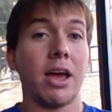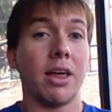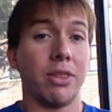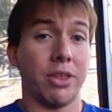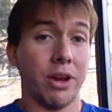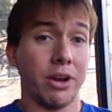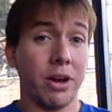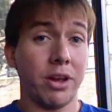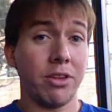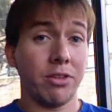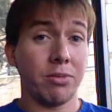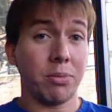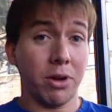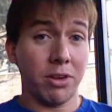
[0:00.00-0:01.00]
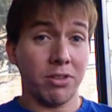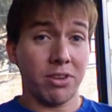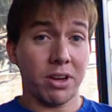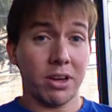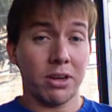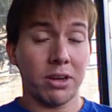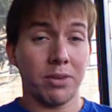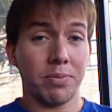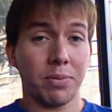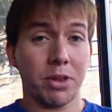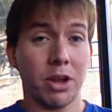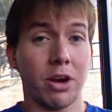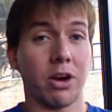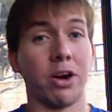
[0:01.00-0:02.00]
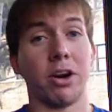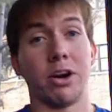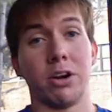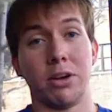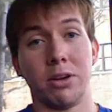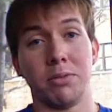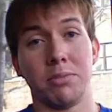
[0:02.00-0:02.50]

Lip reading: The non-small cell are